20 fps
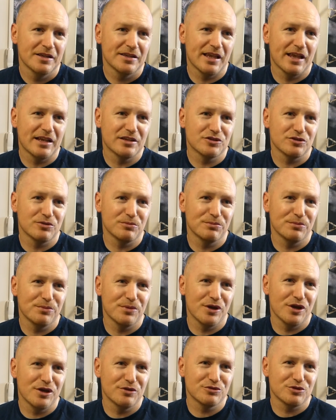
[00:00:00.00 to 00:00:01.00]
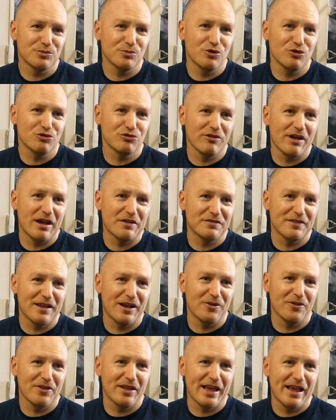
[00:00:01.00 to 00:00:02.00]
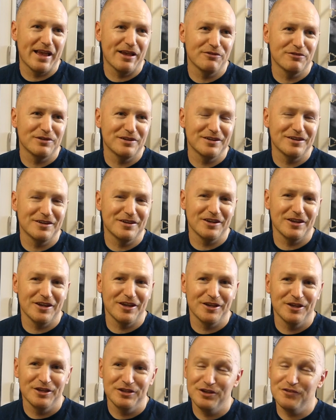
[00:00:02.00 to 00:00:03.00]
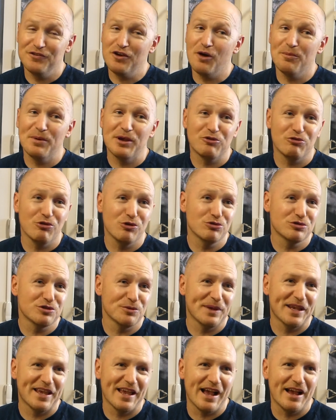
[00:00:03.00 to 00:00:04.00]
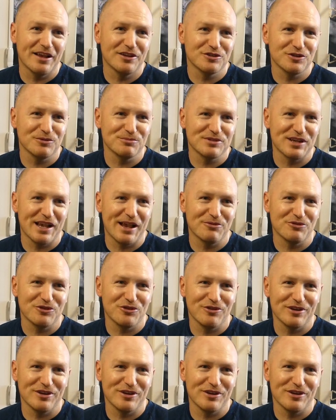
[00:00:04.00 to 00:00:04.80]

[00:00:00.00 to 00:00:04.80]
getting some uh, some good graft out there, and uh, you've got to be cruel to be kind sometimes,